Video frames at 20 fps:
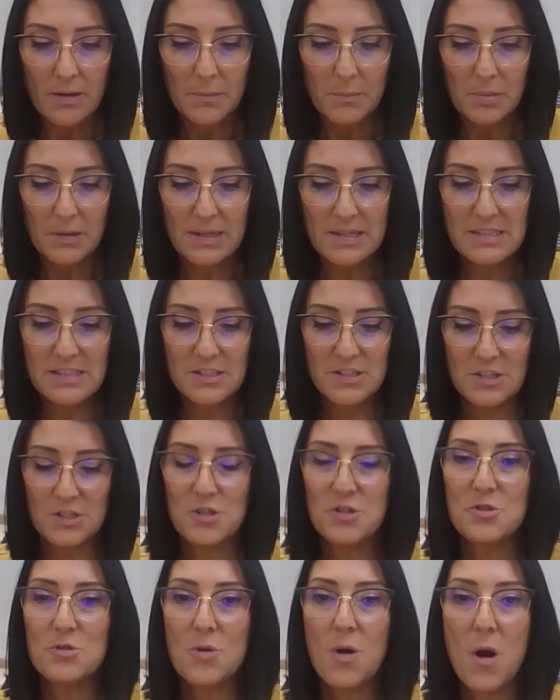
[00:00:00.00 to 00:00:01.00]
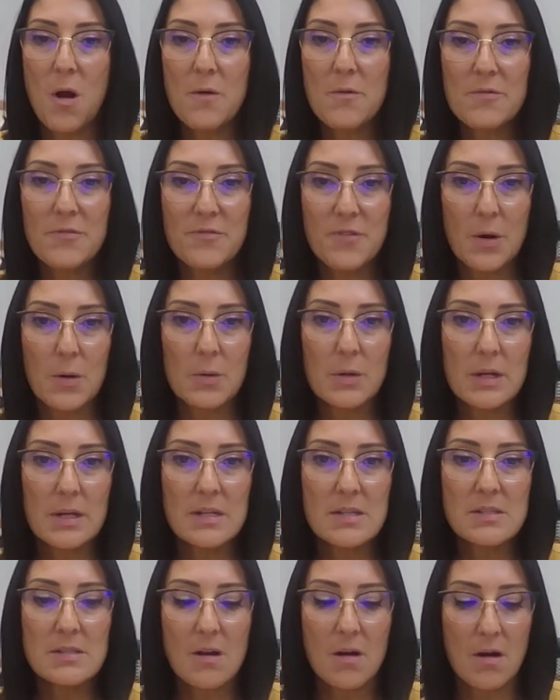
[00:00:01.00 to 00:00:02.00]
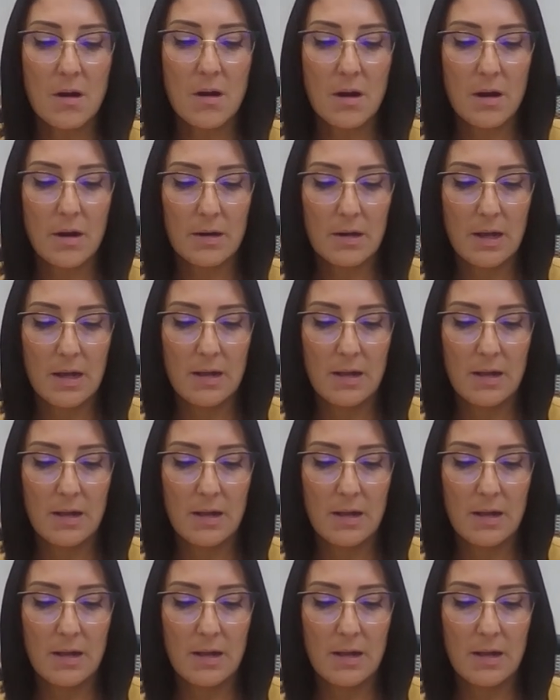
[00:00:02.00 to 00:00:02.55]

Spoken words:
places a strong focus on